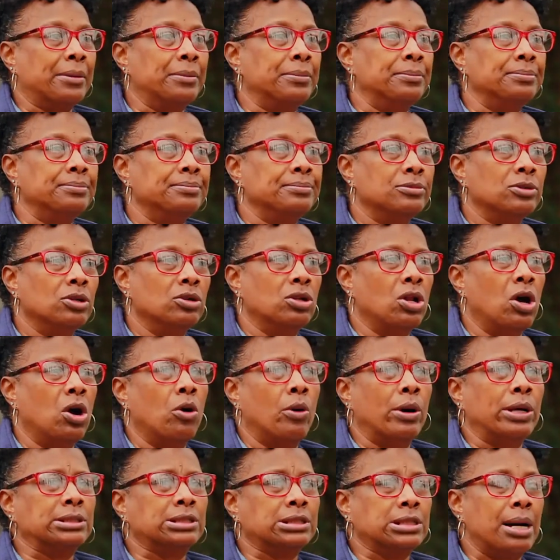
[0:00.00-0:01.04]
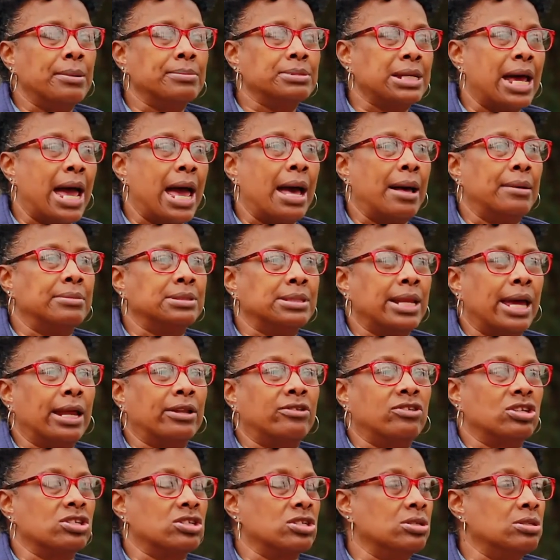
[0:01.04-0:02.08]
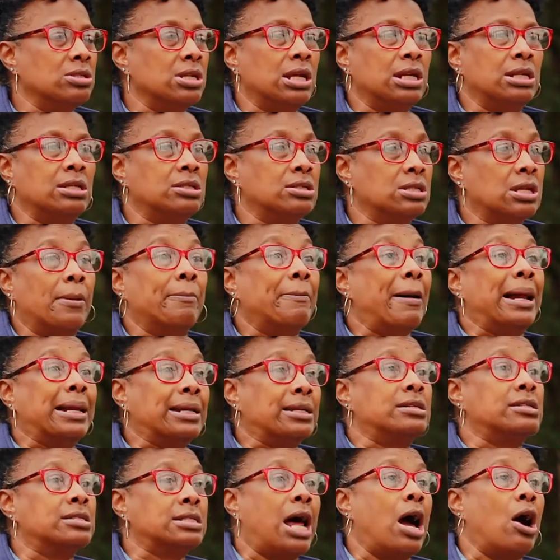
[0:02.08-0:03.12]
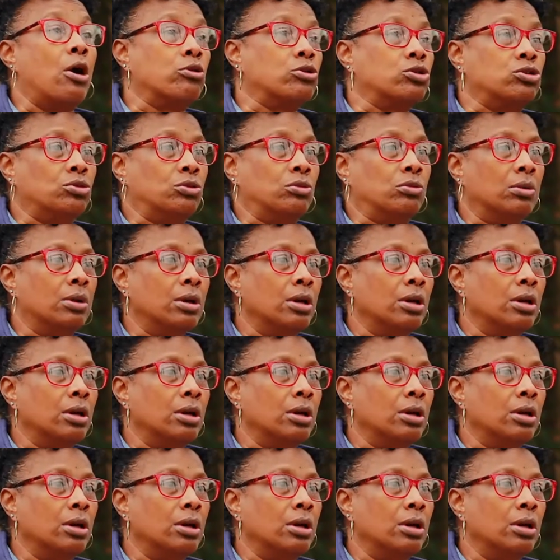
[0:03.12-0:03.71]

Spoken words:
them, and sometimes they just need somebody to talk to.